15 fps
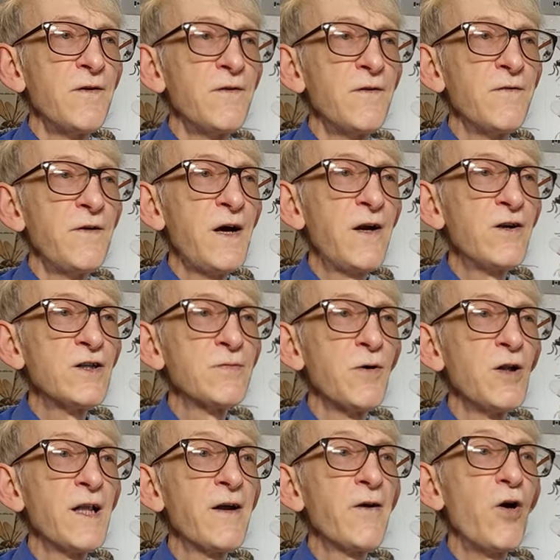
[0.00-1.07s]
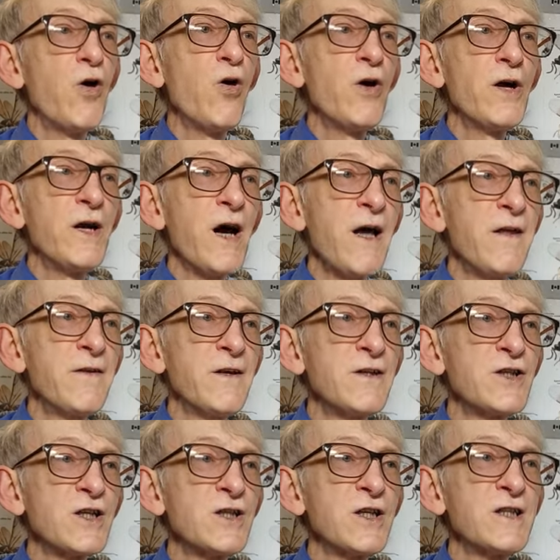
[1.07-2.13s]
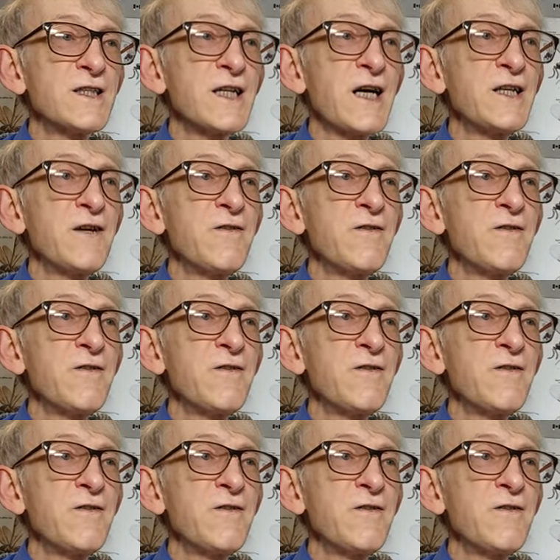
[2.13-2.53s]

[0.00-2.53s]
Very small larvae, or either just inside,